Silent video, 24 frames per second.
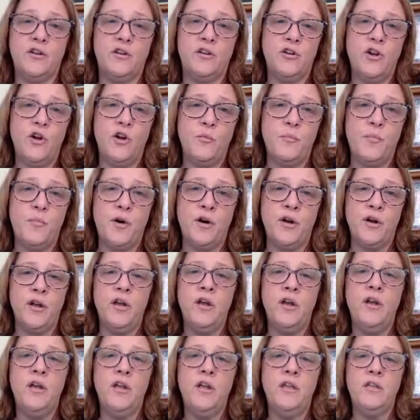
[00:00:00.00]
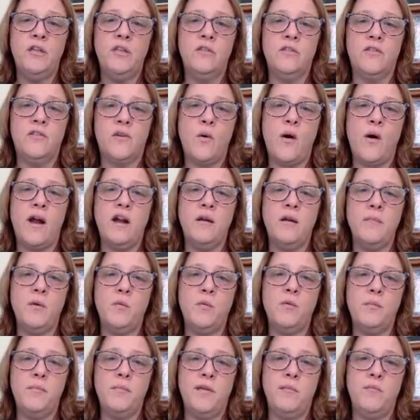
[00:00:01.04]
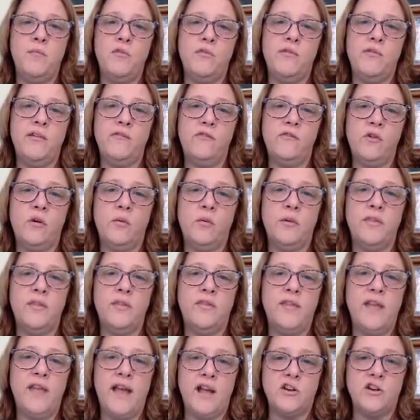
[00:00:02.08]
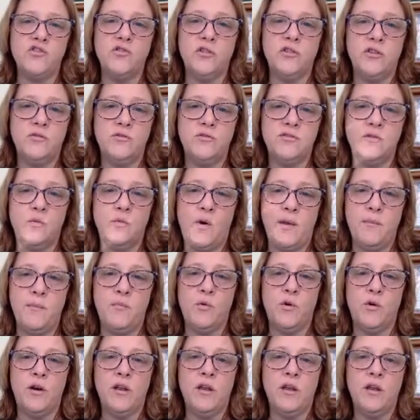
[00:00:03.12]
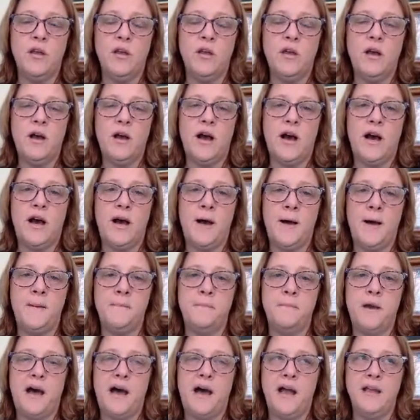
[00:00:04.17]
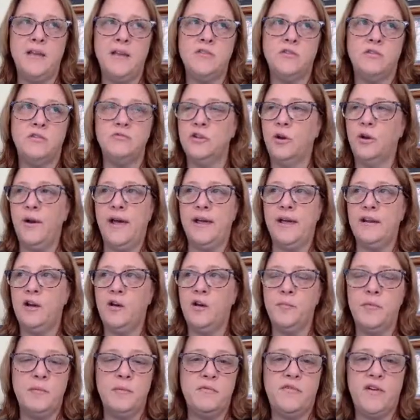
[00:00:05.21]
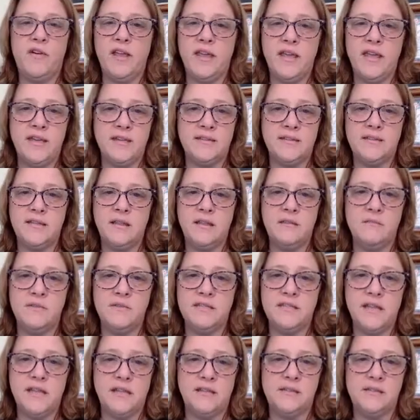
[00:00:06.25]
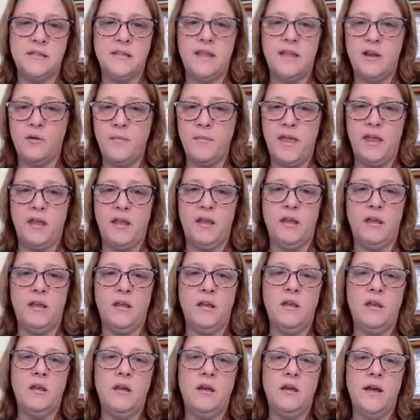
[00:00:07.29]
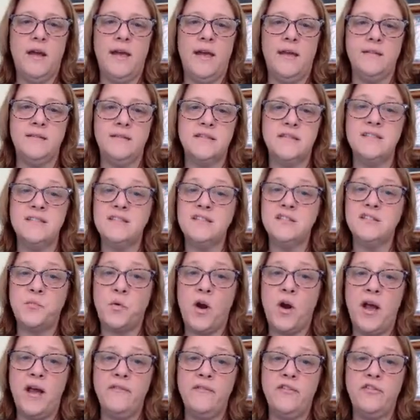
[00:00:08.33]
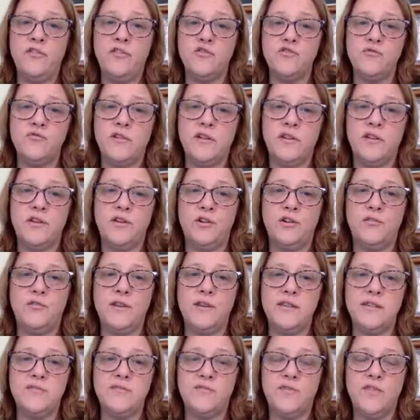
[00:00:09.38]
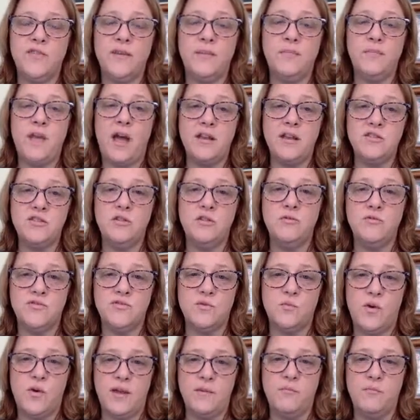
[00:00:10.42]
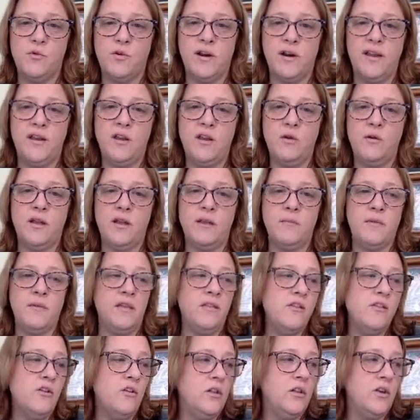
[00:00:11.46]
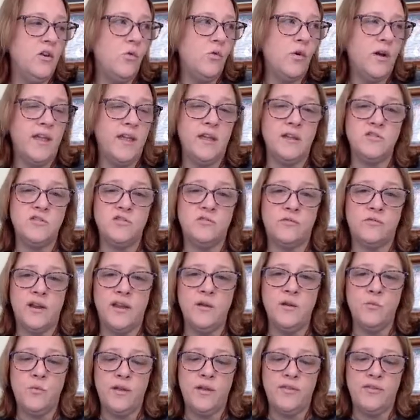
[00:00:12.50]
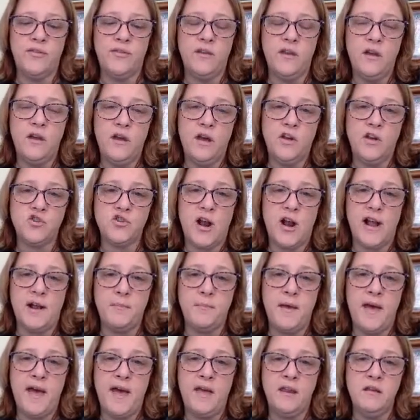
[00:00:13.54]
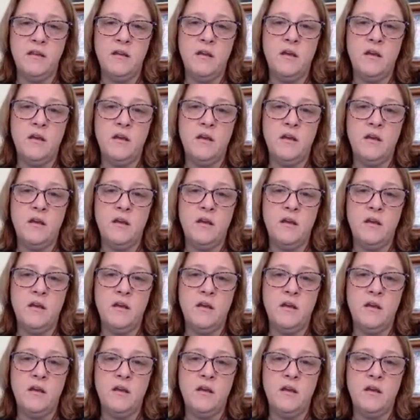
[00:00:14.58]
a notebook. The requirement will be moving forward that they actually use the whiteboard. I don't know how to help them if I can't see the mistakes that they're making. And since it's private, there's really no reason for them not to use the whiteboard. I know it can be a little annoying to write with a trackpad,